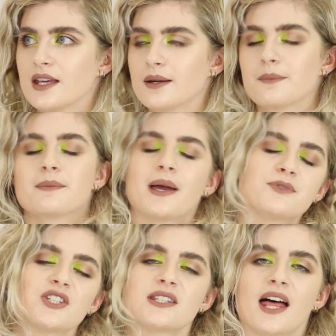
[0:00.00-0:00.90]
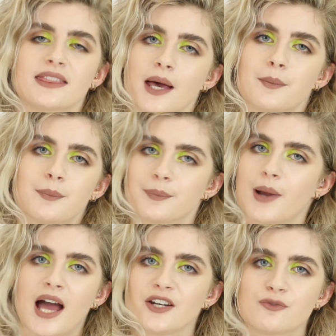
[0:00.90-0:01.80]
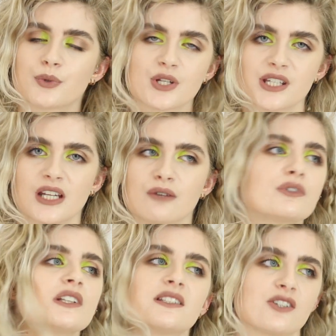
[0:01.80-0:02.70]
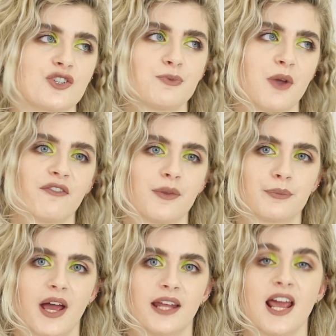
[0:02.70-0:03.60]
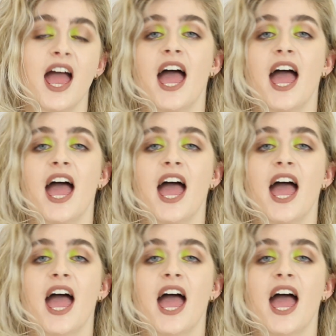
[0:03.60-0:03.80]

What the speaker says: then I'm just not that kind of person. It really turns me off the brand.